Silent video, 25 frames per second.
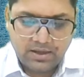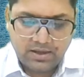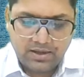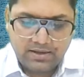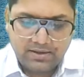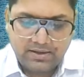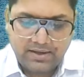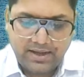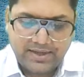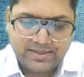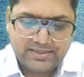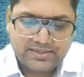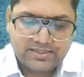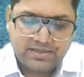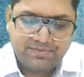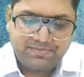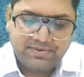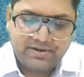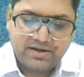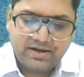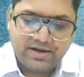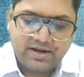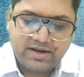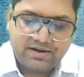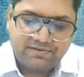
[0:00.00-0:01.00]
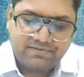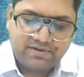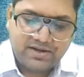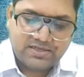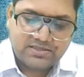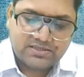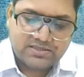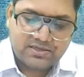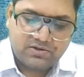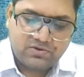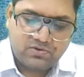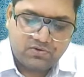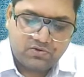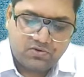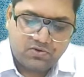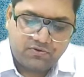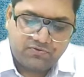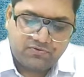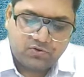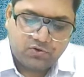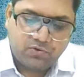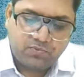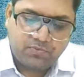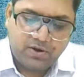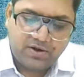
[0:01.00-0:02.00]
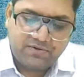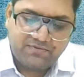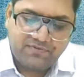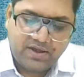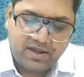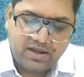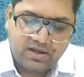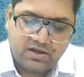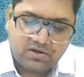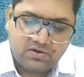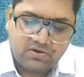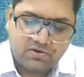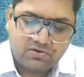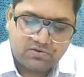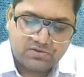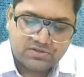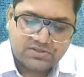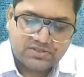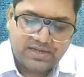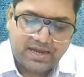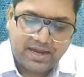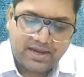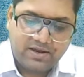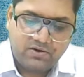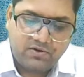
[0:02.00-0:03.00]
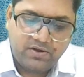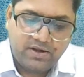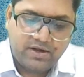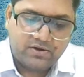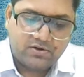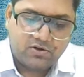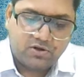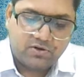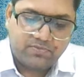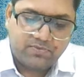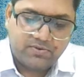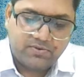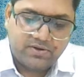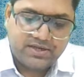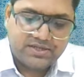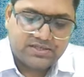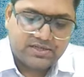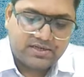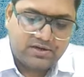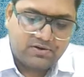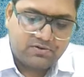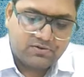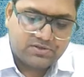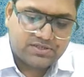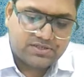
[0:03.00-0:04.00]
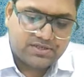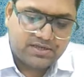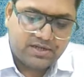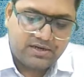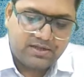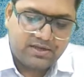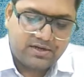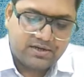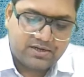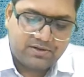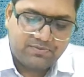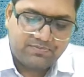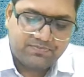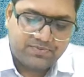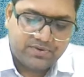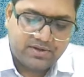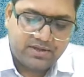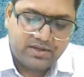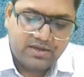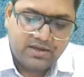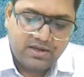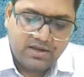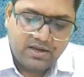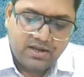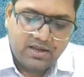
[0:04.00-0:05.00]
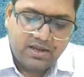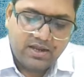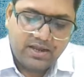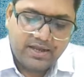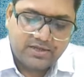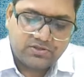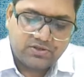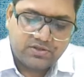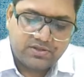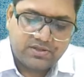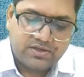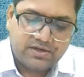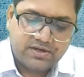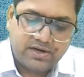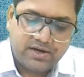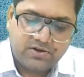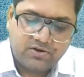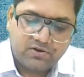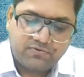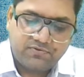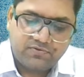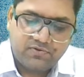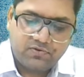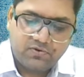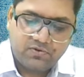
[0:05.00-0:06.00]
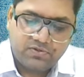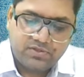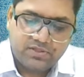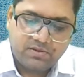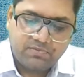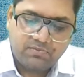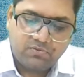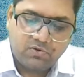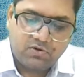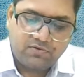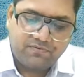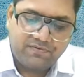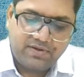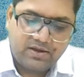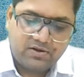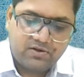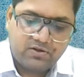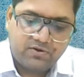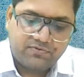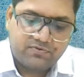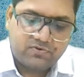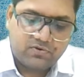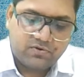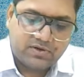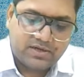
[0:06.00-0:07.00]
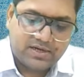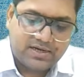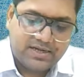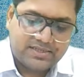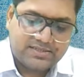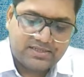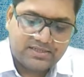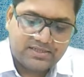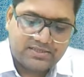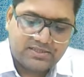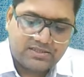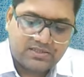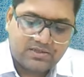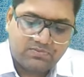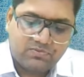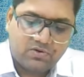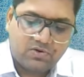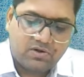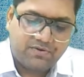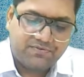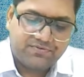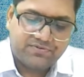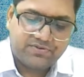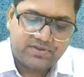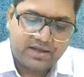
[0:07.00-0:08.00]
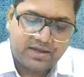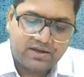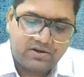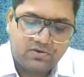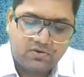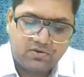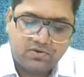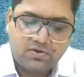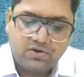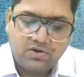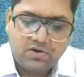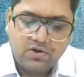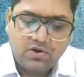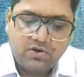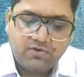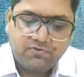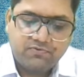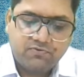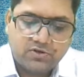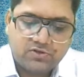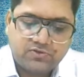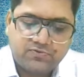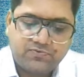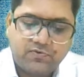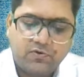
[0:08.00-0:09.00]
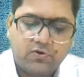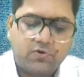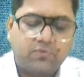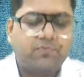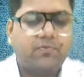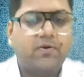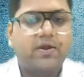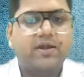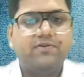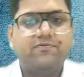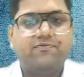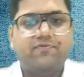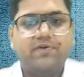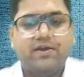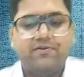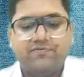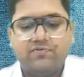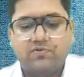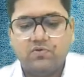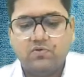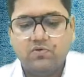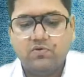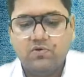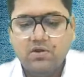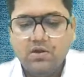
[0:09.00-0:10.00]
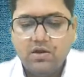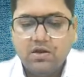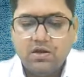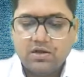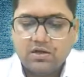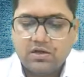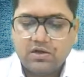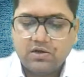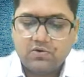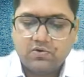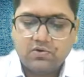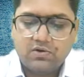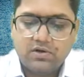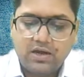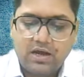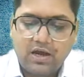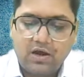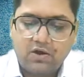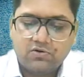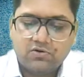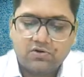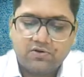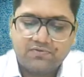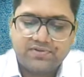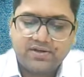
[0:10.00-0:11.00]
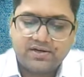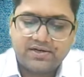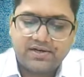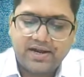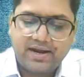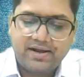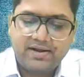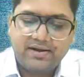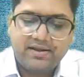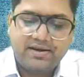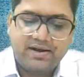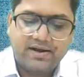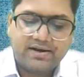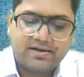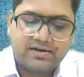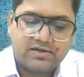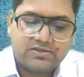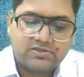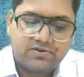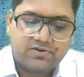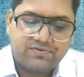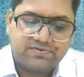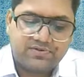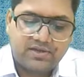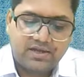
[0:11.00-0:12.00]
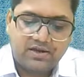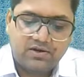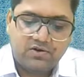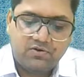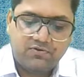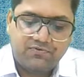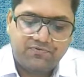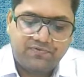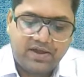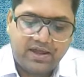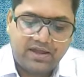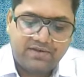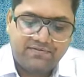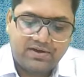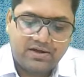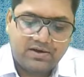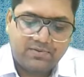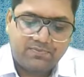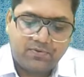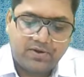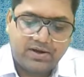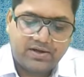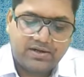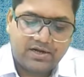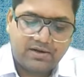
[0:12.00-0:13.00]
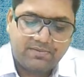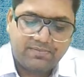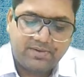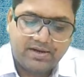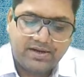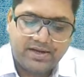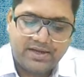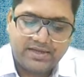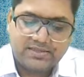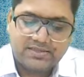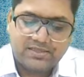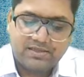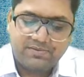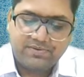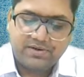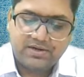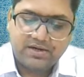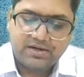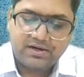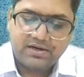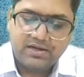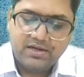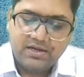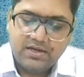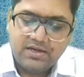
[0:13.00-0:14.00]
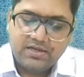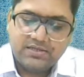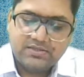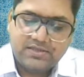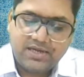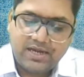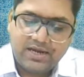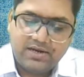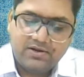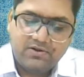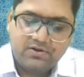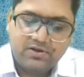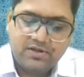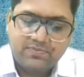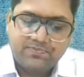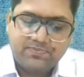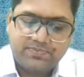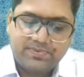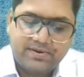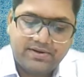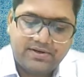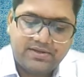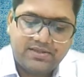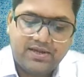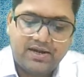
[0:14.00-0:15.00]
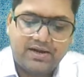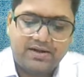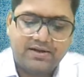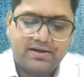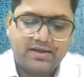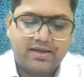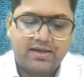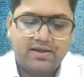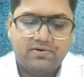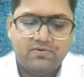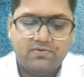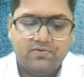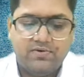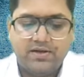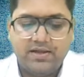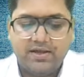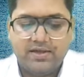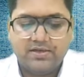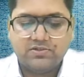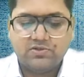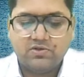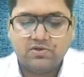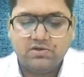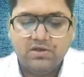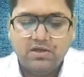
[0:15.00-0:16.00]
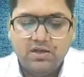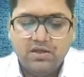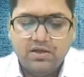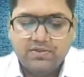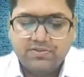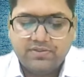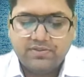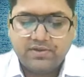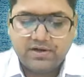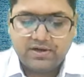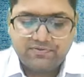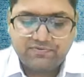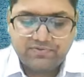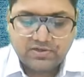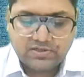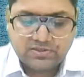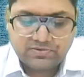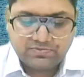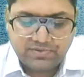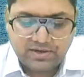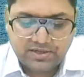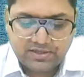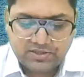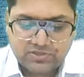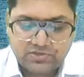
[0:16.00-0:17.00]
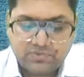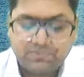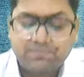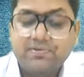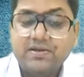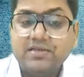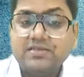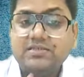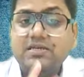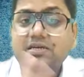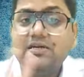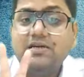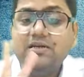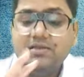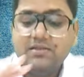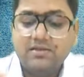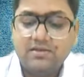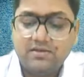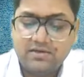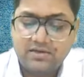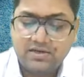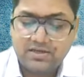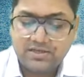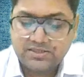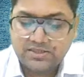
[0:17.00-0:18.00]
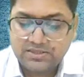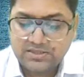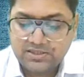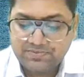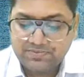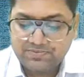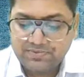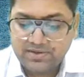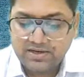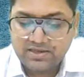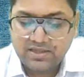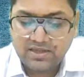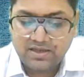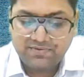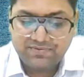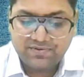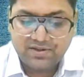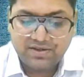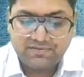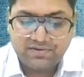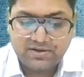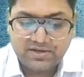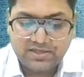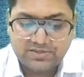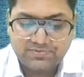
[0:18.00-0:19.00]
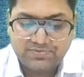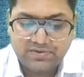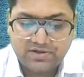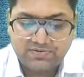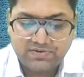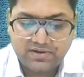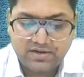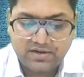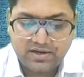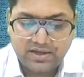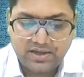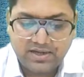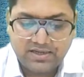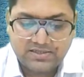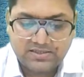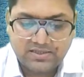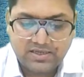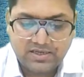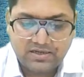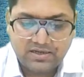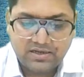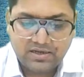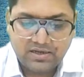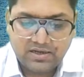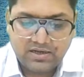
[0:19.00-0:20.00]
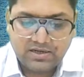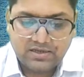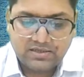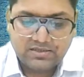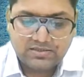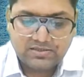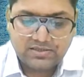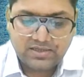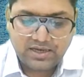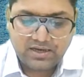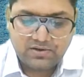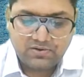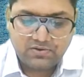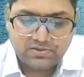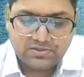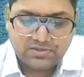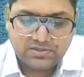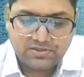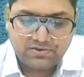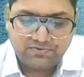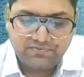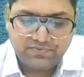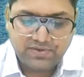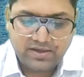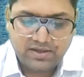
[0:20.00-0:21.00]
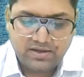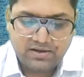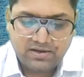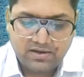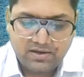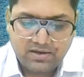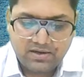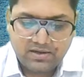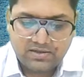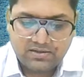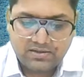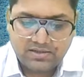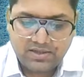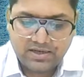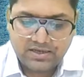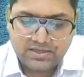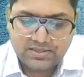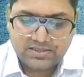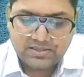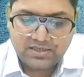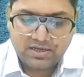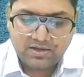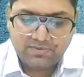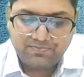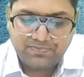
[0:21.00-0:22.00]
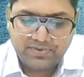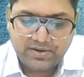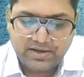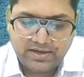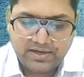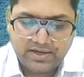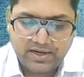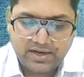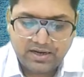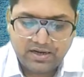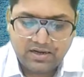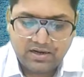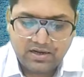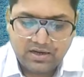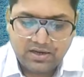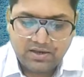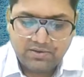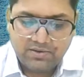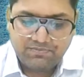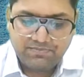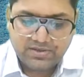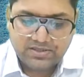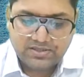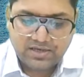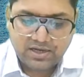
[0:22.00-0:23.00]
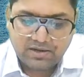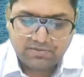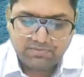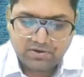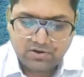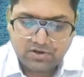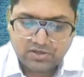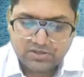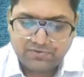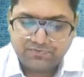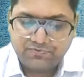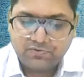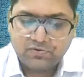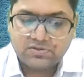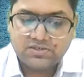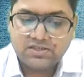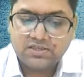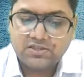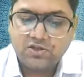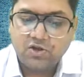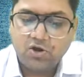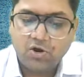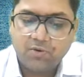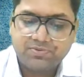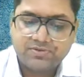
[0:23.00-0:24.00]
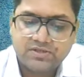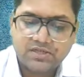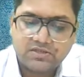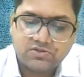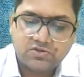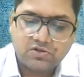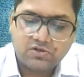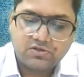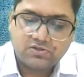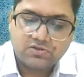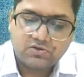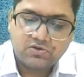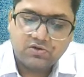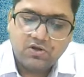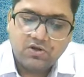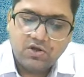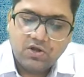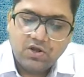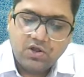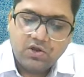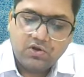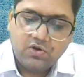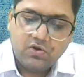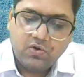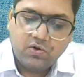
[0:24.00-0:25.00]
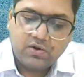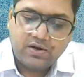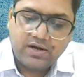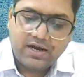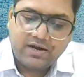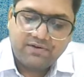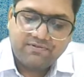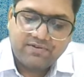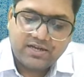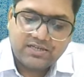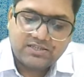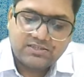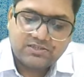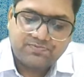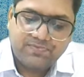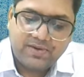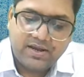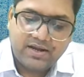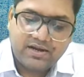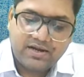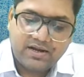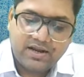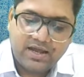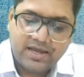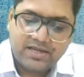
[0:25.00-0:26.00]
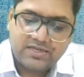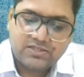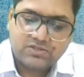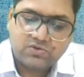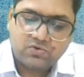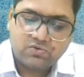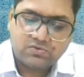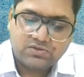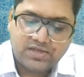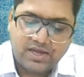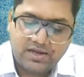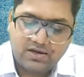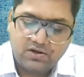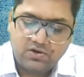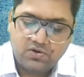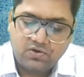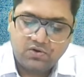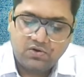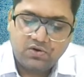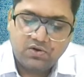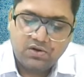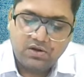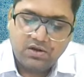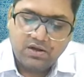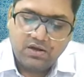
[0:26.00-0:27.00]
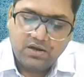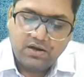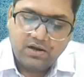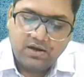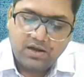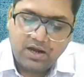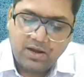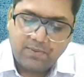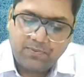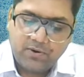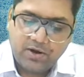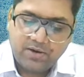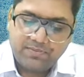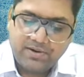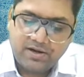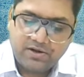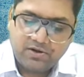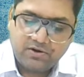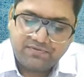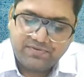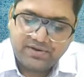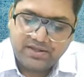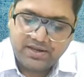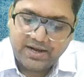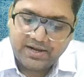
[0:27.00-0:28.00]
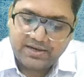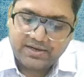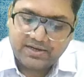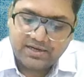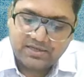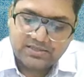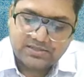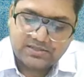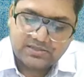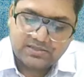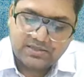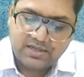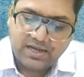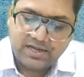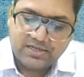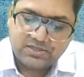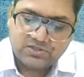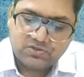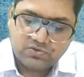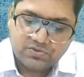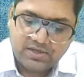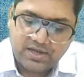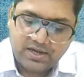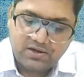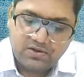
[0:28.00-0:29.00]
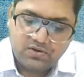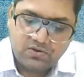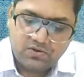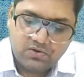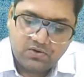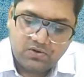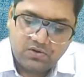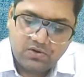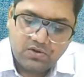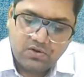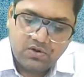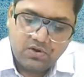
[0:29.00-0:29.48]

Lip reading: Nice Limited advanced a loan of 2.5 crore to Xylo Incorporation, an Australian company. As on the date of loan, the book value of total assets in the book of Xylo was 4.52 crore. Out of the 10 directors of Xylo, 5 are appointed by Nice Limited. Xylo repaid the entire loan as on 31st March. So basically the relationship that they have given is between Nice and Xylo. Somewhere there is a printing mistake, because if you see the options also, loan advanced by Nice to Xylo, appointment of directors Nice to Xylo,